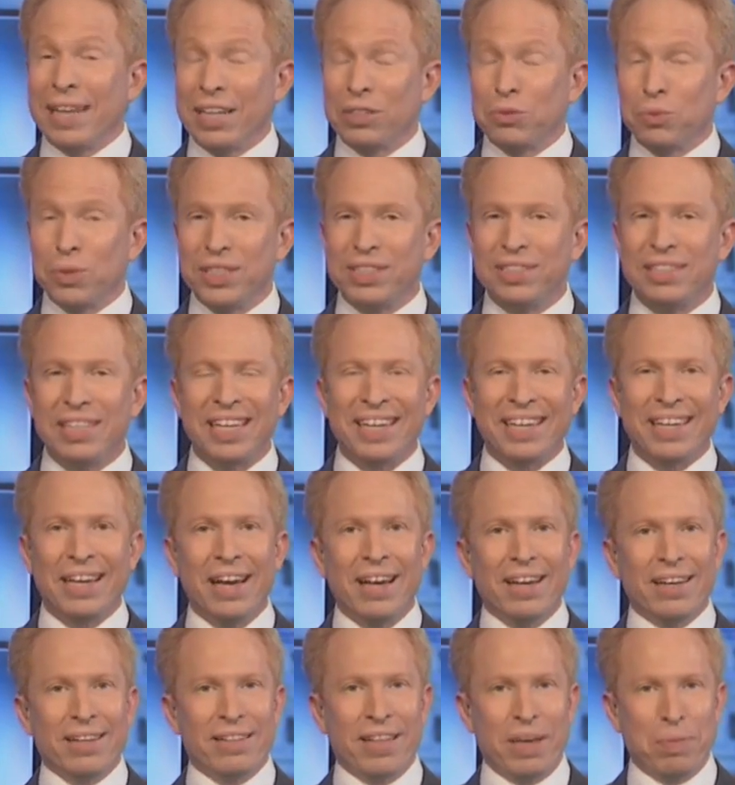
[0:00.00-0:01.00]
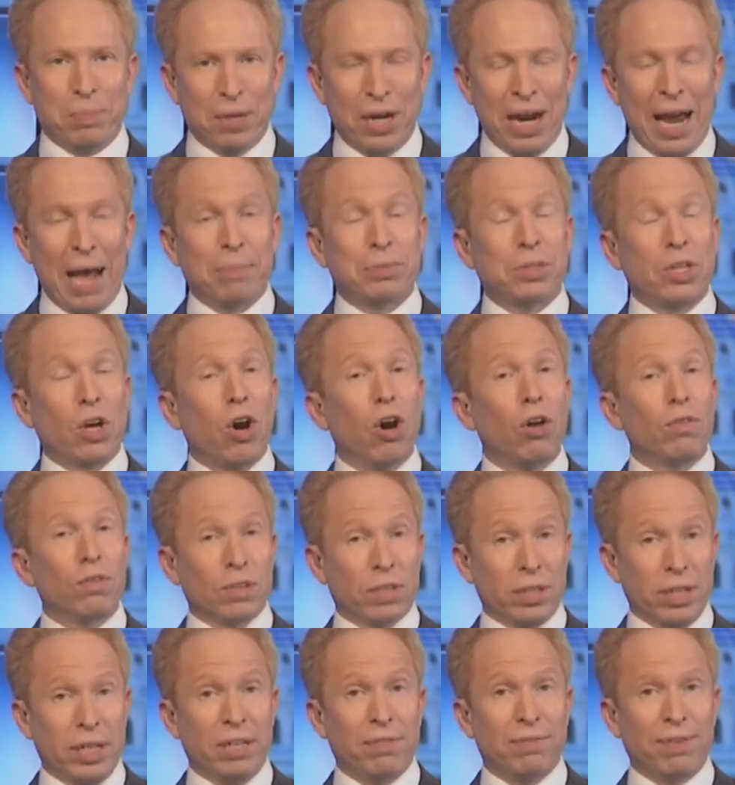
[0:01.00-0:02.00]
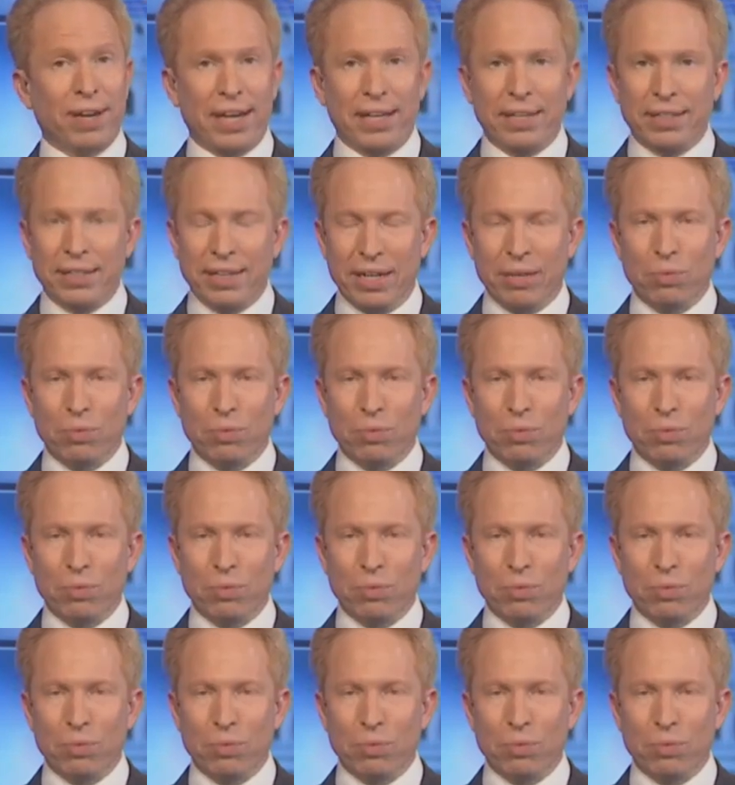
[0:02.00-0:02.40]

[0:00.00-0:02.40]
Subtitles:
As we see, they perhaps over-innovated